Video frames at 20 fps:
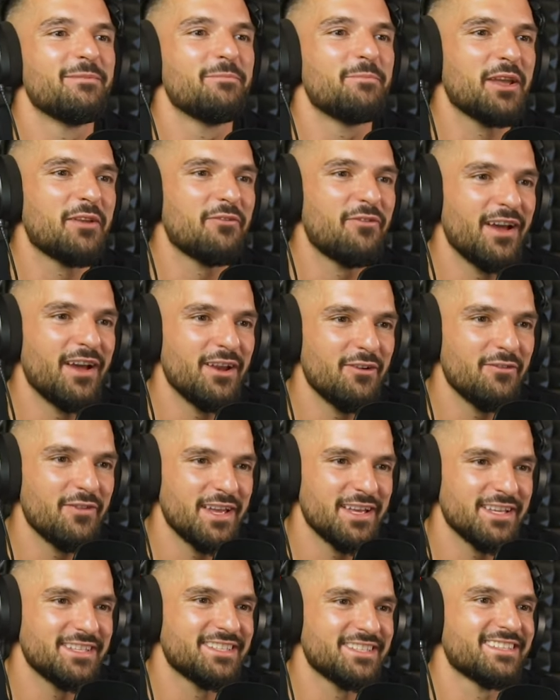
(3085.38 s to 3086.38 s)
big fan of
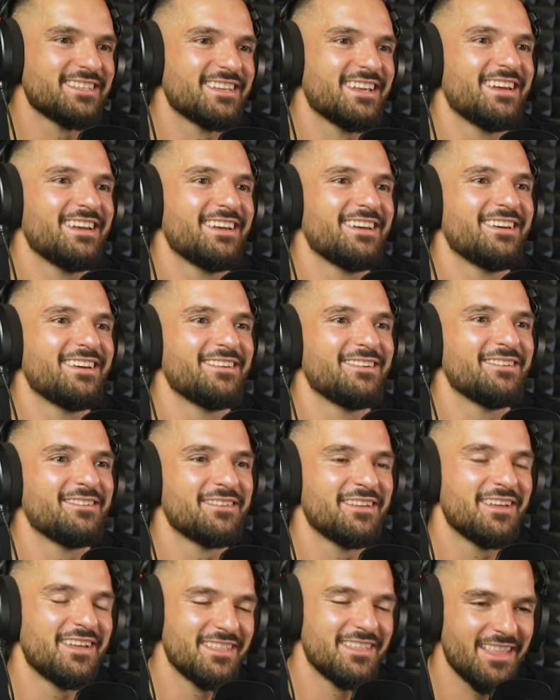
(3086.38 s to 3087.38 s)
his,
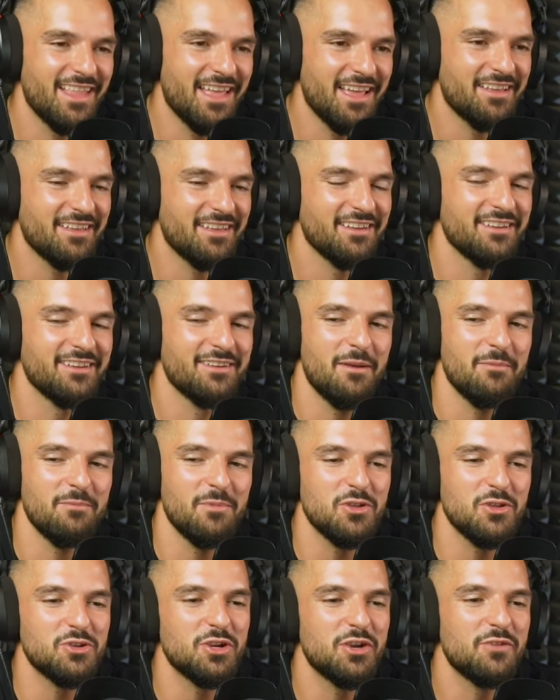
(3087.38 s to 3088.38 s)
and like I'm
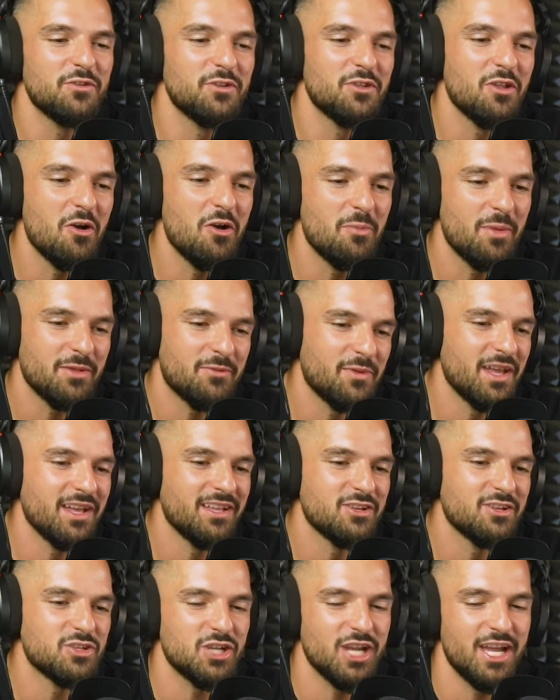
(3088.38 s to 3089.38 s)
not sure if you know, but we
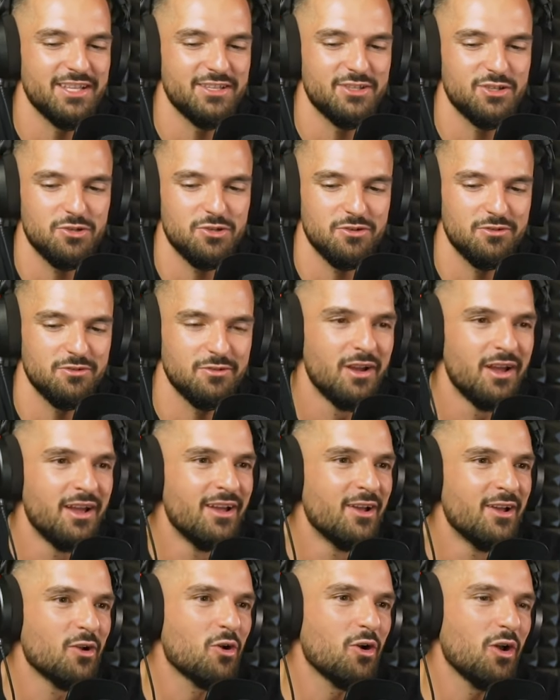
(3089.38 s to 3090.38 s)
had a chance to
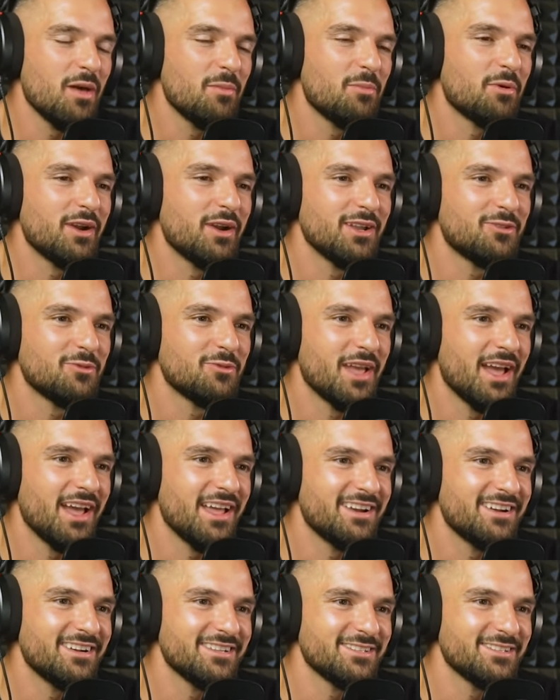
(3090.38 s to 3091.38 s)
collaborate
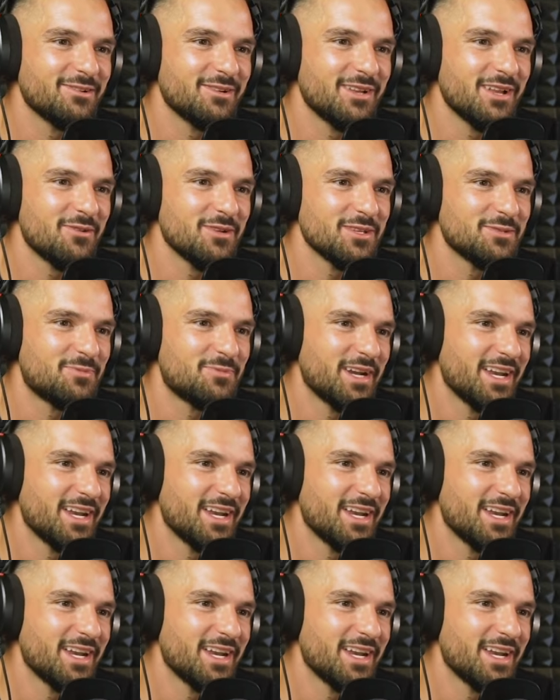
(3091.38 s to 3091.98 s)
together, so it was